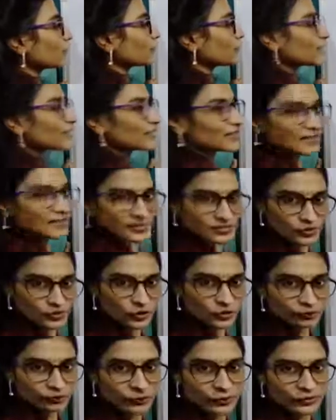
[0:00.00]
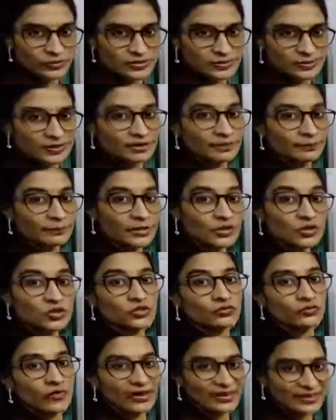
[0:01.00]
But it is not possible
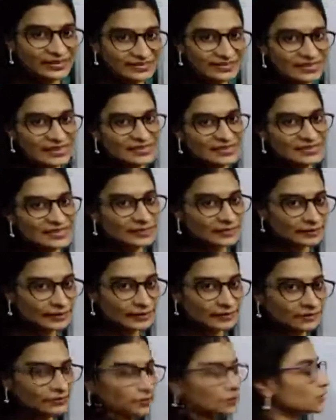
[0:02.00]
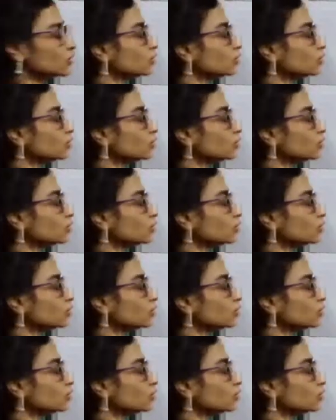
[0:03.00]
because 1 is less than 10.